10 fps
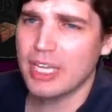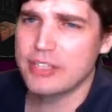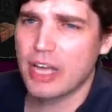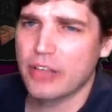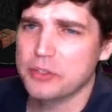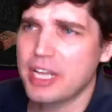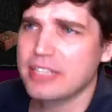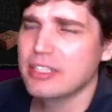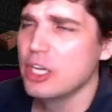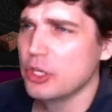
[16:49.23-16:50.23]
Is other
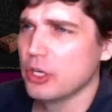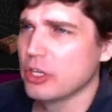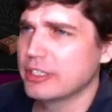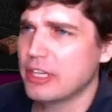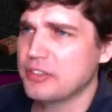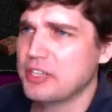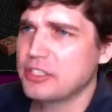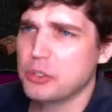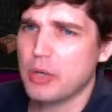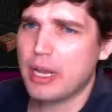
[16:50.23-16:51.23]
sets. You can look to other
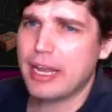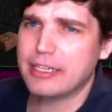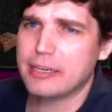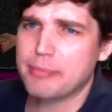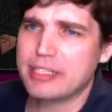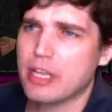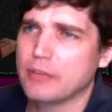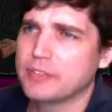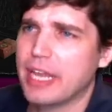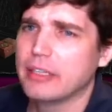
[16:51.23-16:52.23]
sets too. I, I didn't
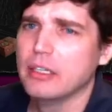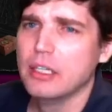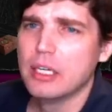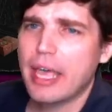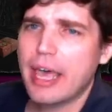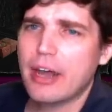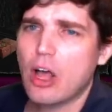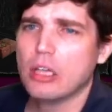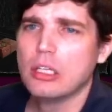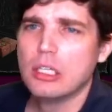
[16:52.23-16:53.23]
myself today at
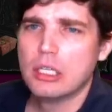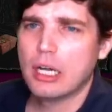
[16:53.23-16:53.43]
all.